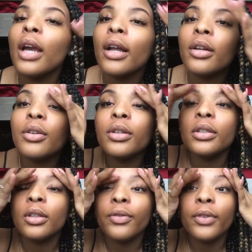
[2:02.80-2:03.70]

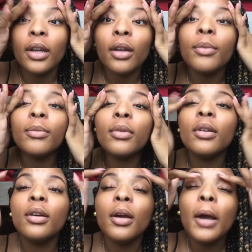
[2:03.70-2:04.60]
categories of fame.
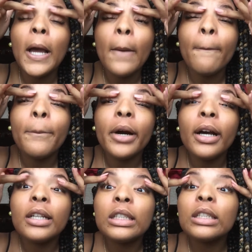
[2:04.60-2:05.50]

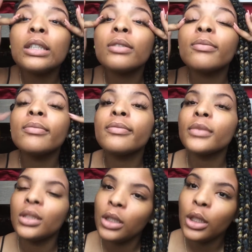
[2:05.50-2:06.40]
But
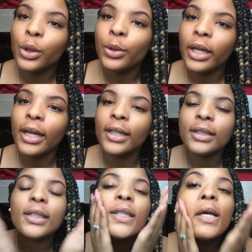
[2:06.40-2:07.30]
who
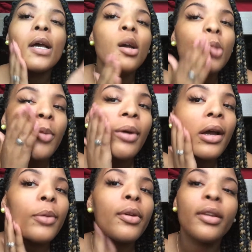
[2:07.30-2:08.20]
cares about
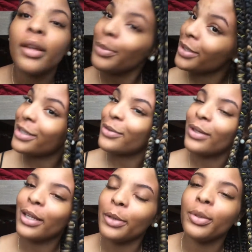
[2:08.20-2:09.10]
my opinion? I'm just a
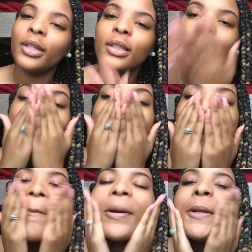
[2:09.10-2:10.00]
regular person.
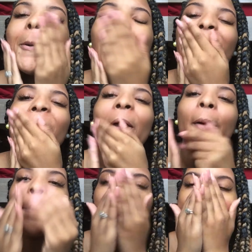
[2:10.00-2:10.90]
But yeah.